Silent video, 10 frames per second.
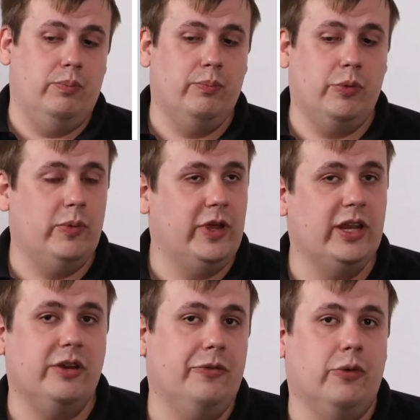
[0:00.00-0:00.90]
Probably
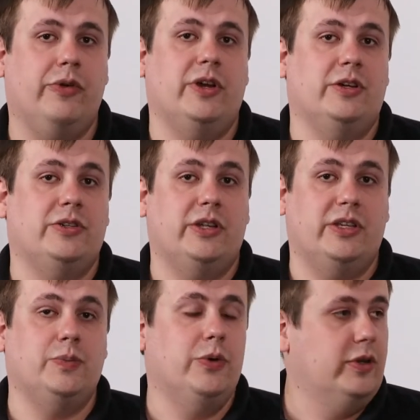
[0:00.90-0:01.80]
hitting the 4 figures at
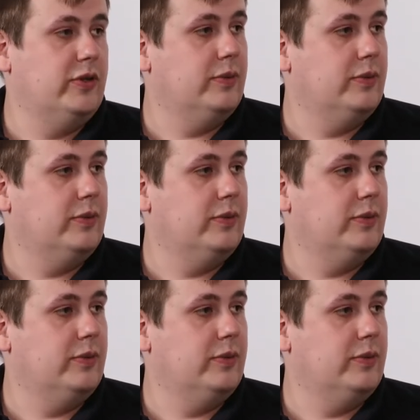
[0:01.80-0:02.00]
this point.